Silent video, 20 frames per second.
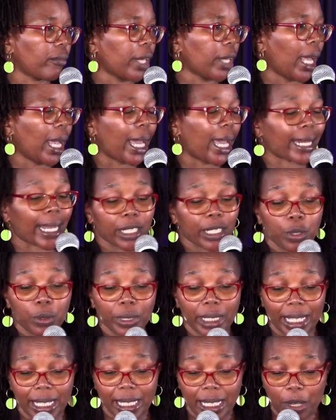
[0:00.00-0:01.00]
And I know
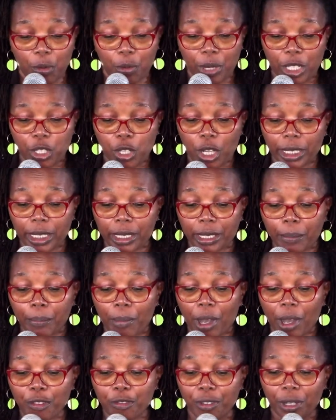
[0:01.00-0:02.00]
that we are talking
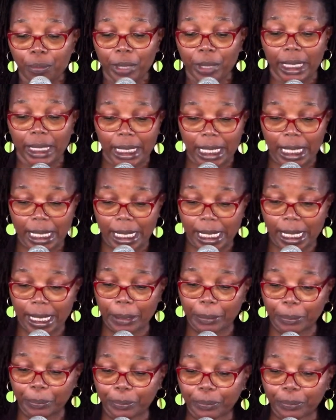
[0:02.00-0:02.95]
about femininity.